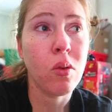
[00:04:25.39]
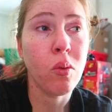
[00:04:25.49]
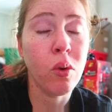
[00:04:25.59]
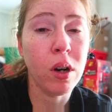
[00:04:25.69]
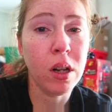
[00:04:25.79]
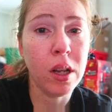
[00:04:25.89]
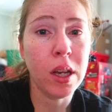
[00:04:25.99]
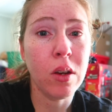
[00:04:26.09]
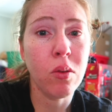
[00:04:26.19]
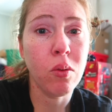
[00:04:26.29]

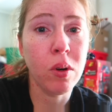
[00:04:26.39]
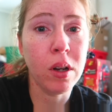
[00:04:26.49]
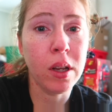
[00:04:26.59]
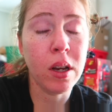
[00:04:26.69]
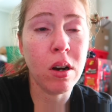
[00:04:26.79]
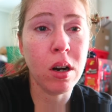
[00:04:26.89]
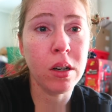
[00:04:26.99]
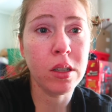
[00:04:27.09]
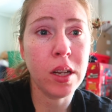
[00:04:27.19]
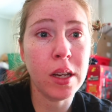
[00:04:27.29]
really, really
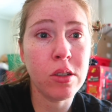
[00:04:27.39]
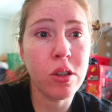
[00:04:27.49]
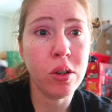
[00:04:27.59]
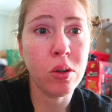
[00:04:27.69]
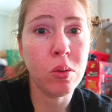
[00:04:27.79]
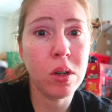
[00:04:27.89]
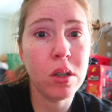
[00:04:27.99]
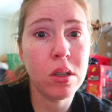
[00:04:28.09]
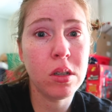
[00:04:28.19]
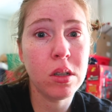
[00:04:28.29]
hard to take two
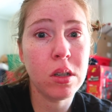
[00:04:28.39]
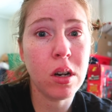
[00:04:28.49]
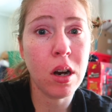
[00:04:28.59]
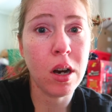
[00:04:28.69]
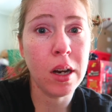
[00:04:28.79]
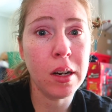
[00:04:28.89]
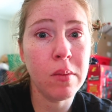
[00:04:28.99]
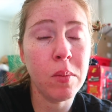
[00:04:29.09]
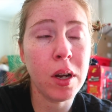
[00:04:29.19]
on.